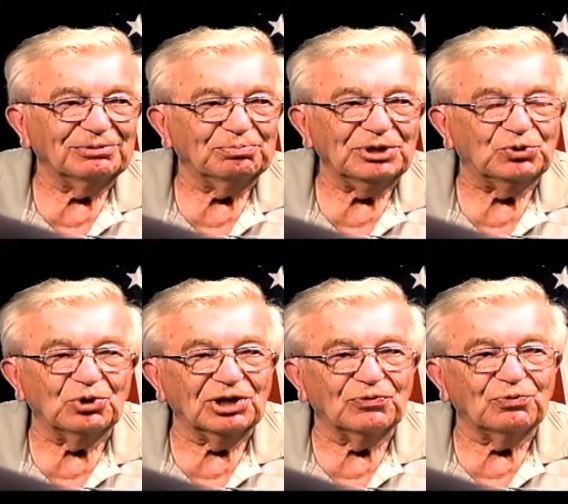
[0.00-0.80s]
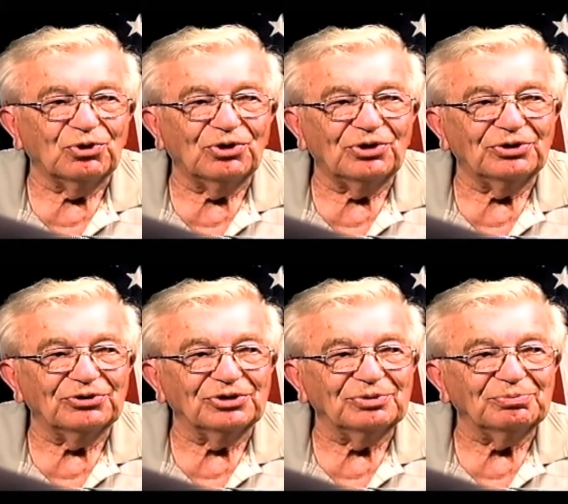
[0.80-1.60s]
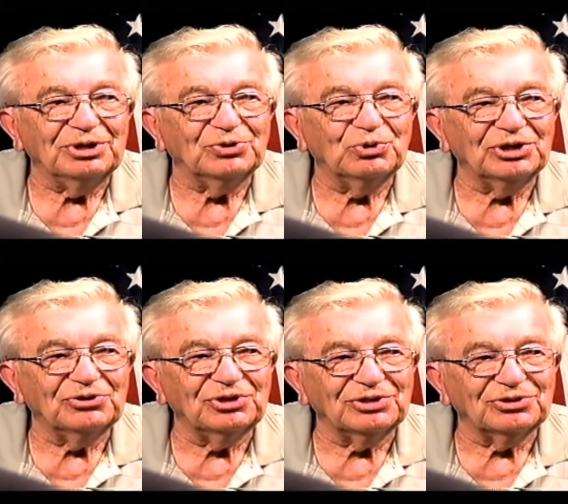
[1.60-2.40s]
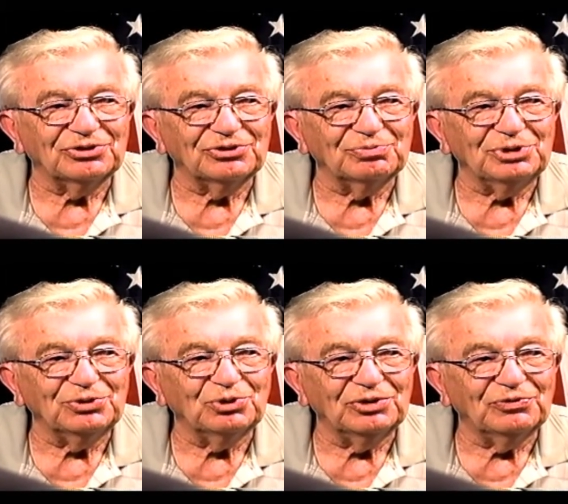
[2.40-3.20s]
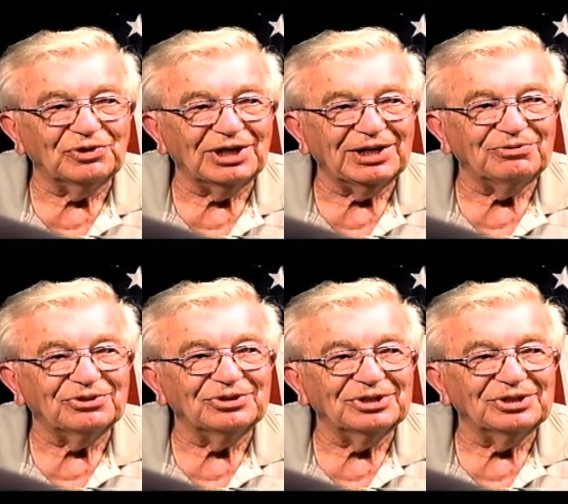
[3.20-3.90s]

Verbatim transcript: B-24s and B-26s and B-25s and